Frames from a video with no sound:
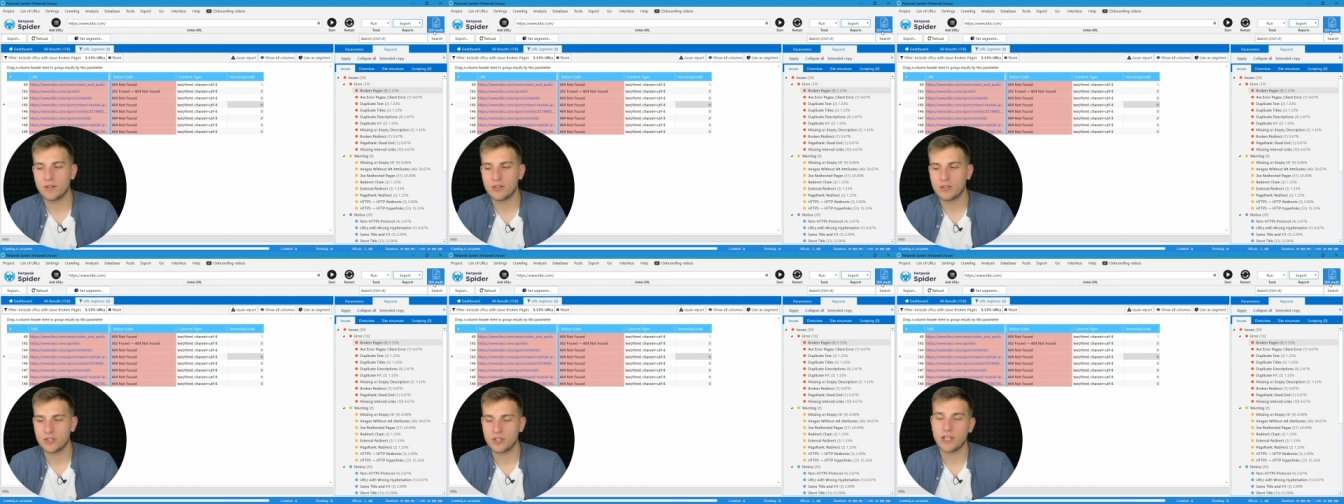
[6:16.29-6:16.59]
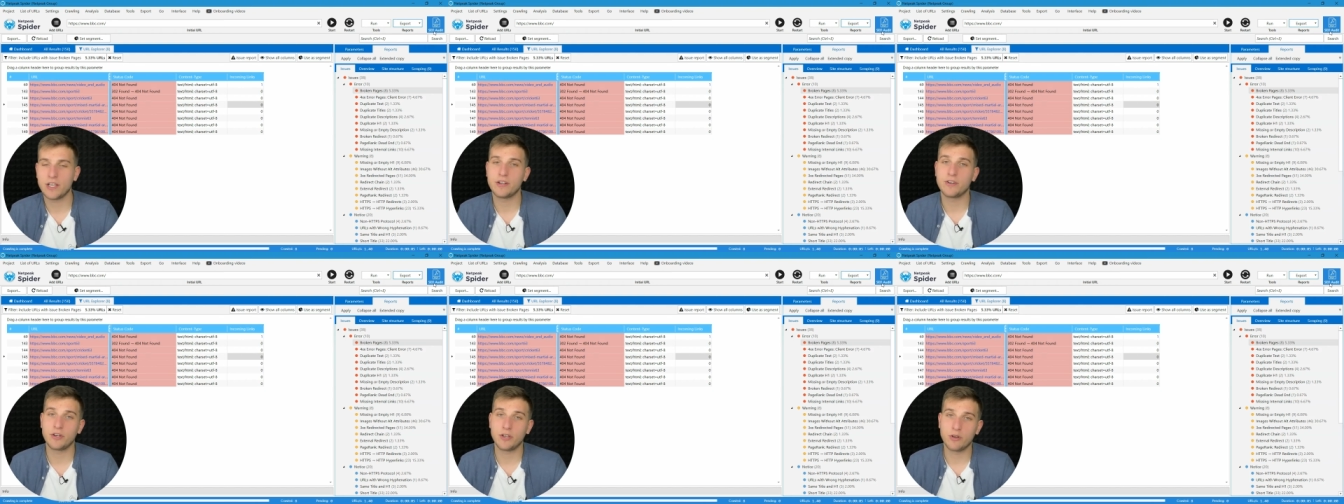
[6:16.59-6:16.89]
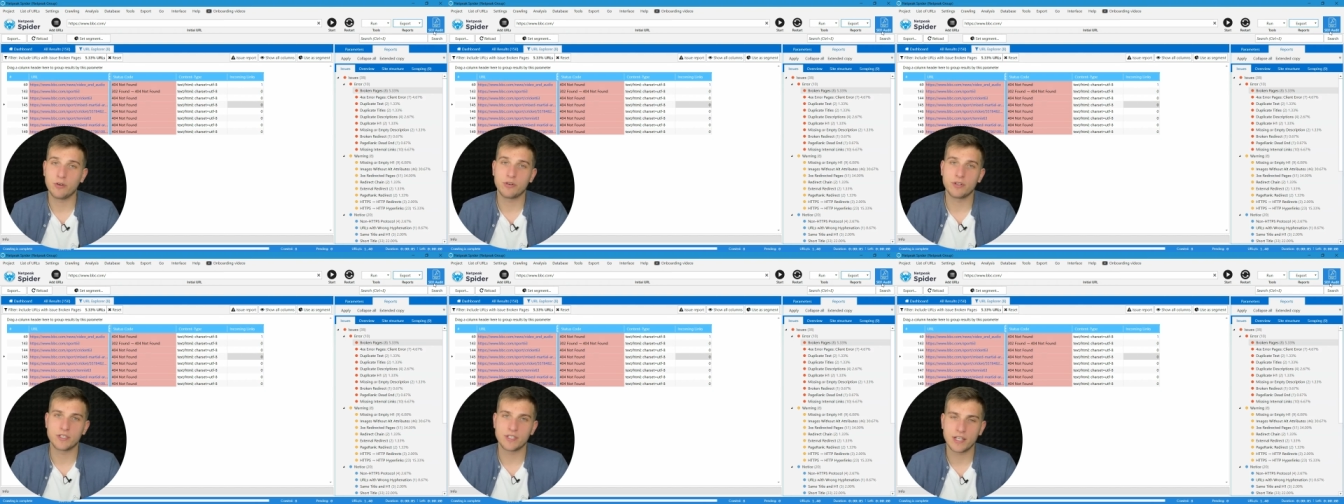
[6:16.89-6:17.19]
share
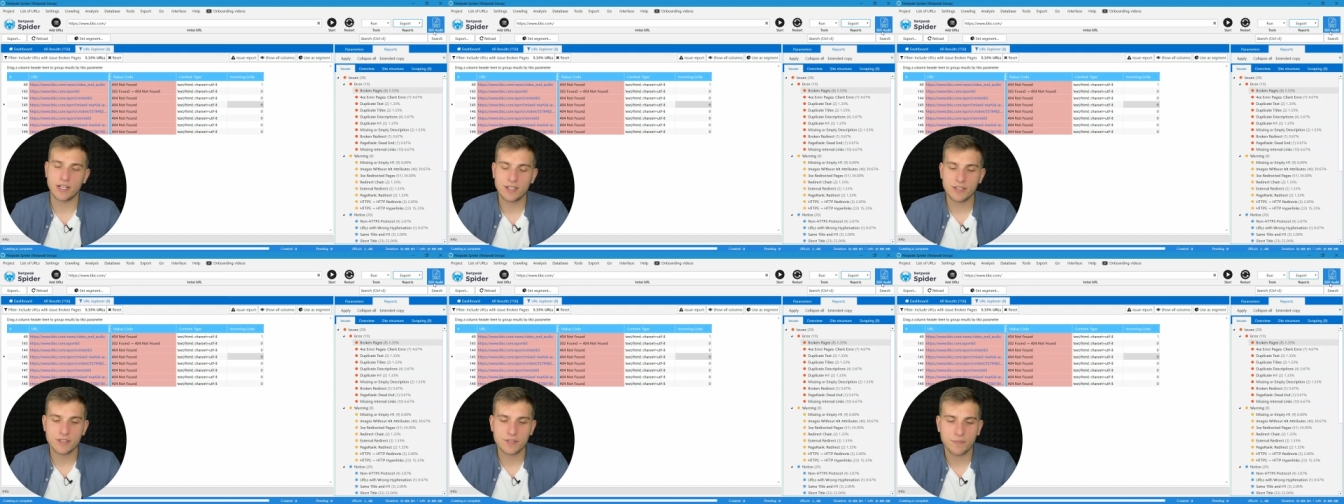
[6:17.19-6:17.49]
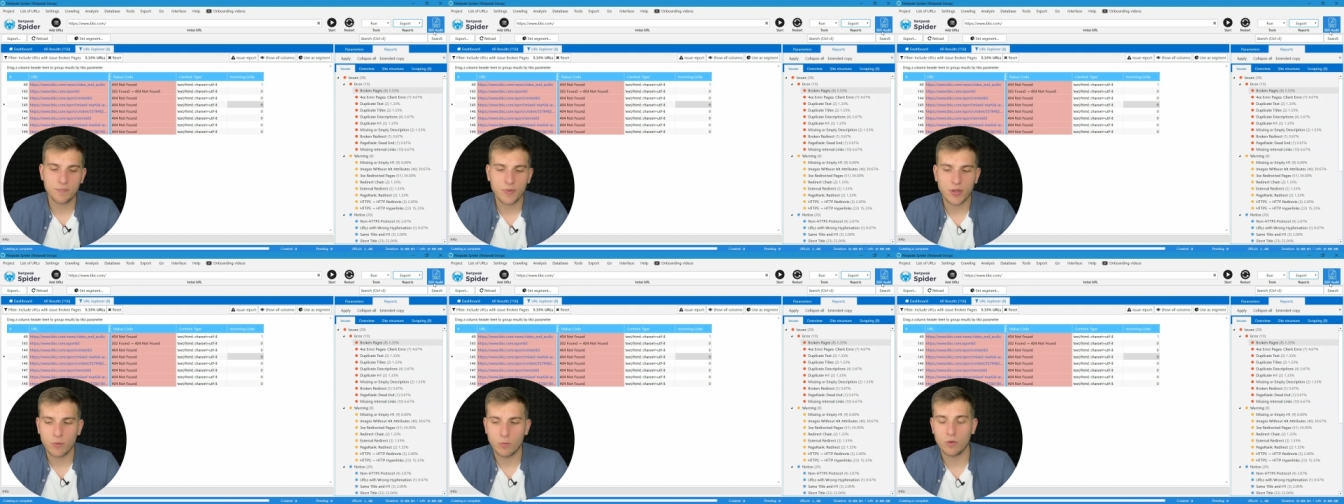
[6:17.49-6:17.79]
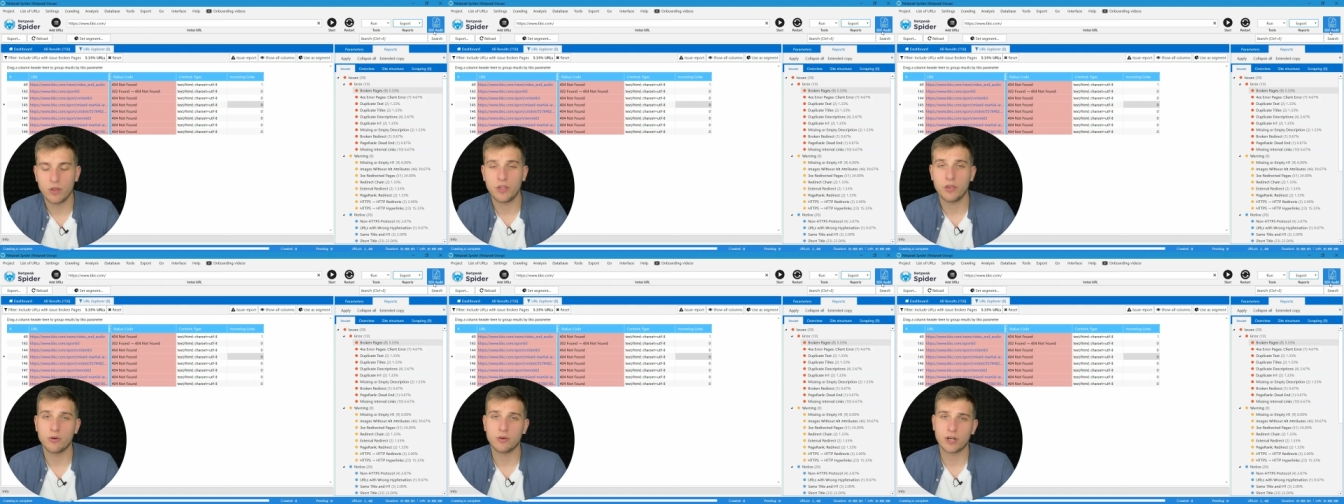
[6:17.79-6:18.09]
your results
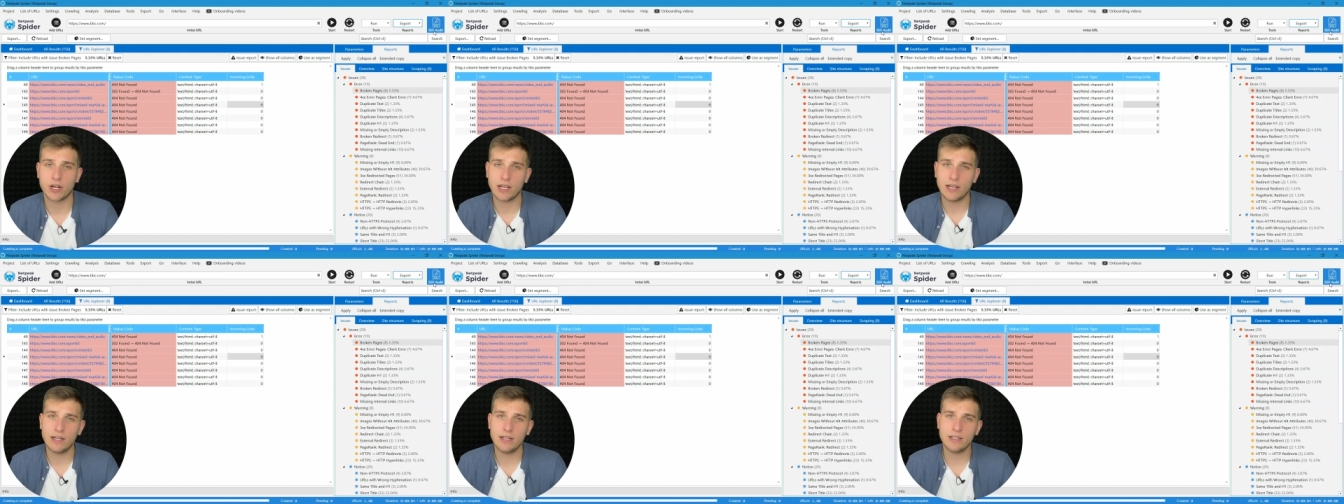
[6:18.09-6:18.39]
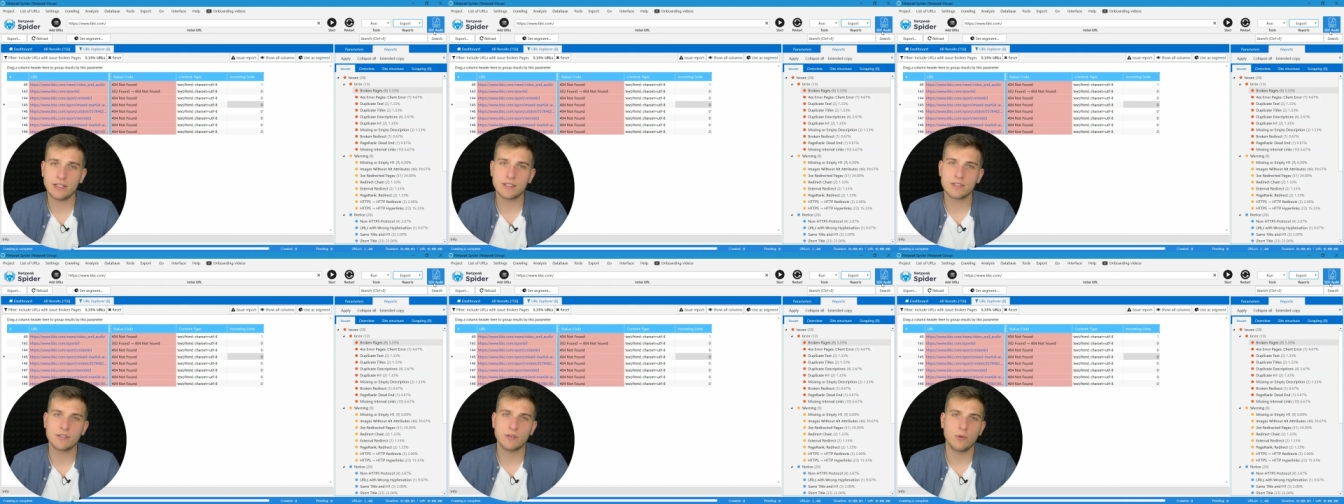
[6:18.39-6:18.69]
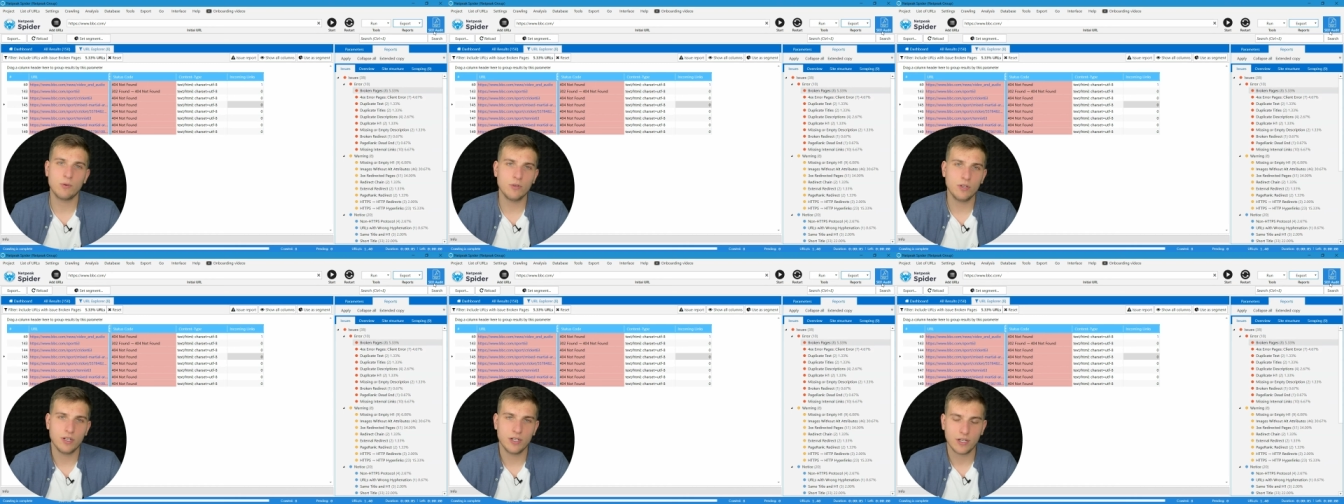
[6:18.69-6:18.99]
with your colleagues
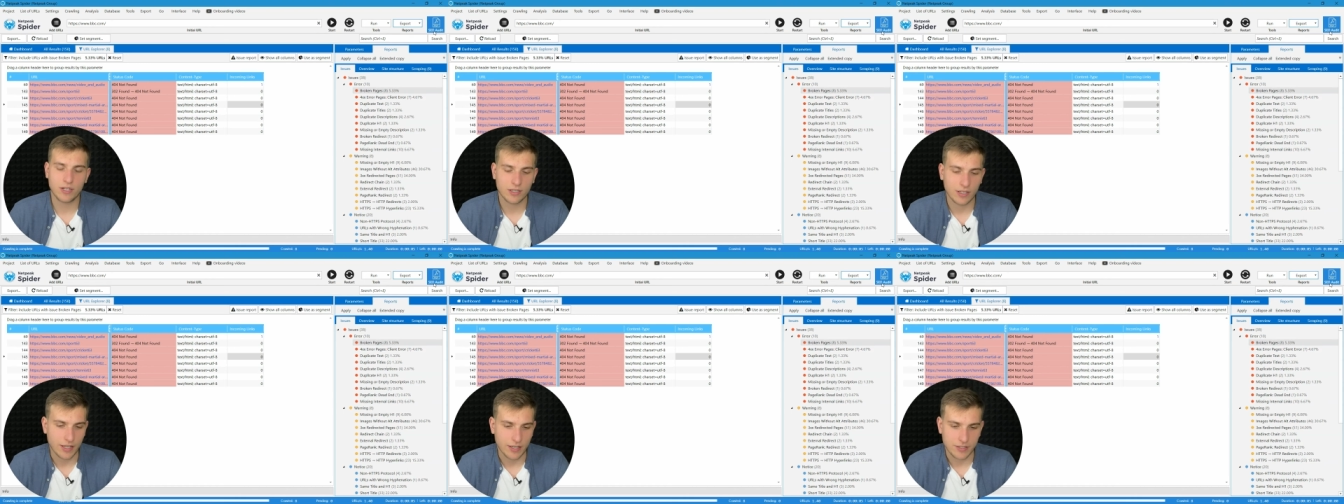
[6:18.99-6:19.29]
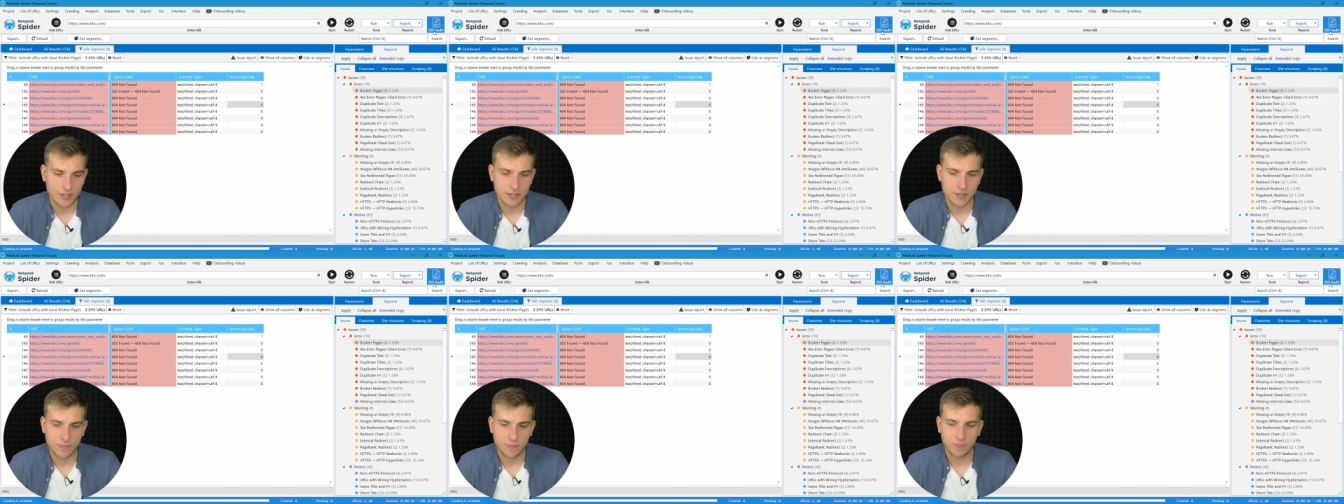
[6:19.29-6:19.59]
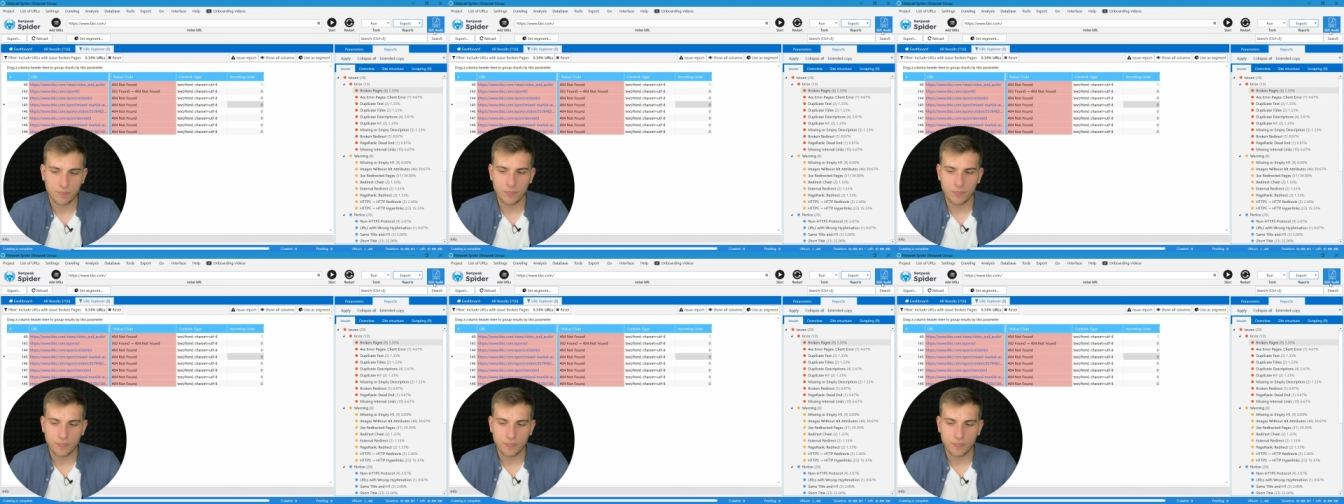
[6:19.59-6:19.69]
or clients.